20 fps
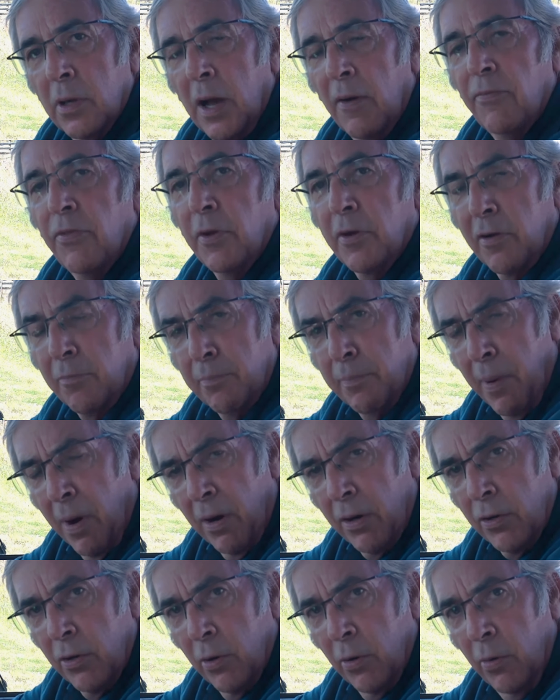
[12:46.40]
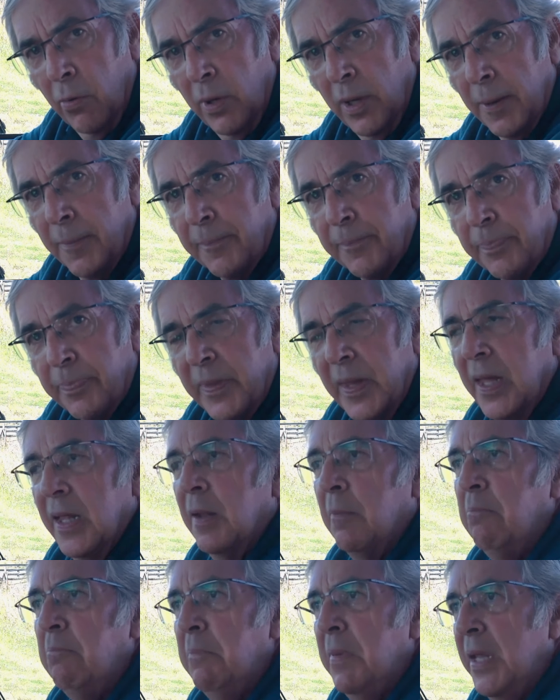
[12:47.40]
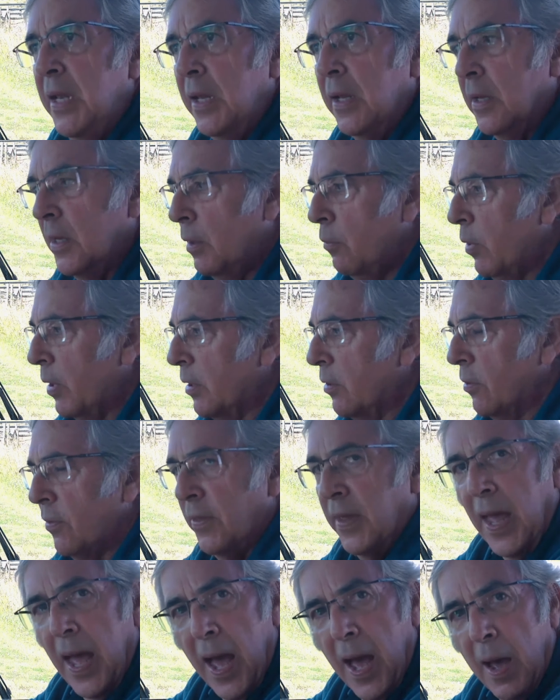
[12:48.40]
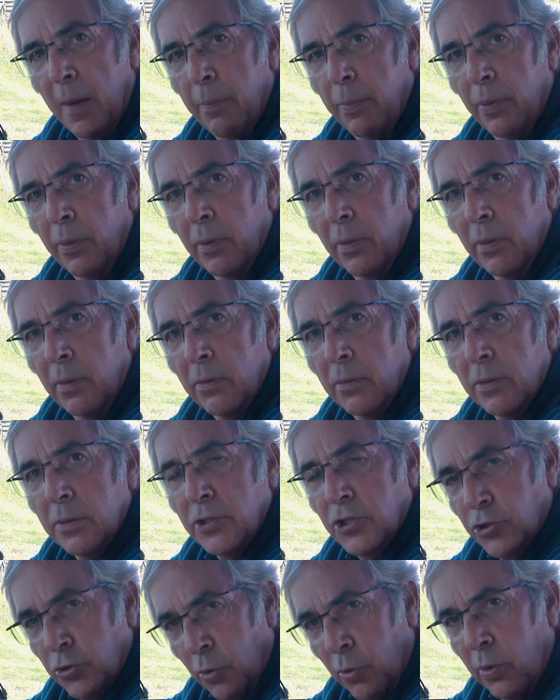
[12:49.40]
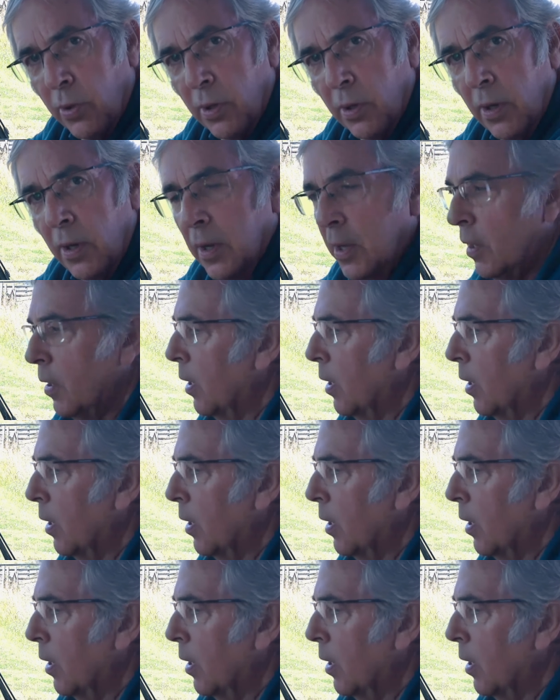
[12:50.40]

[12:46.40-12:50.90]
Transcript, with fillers: of the barcode. It immediately went to the app store.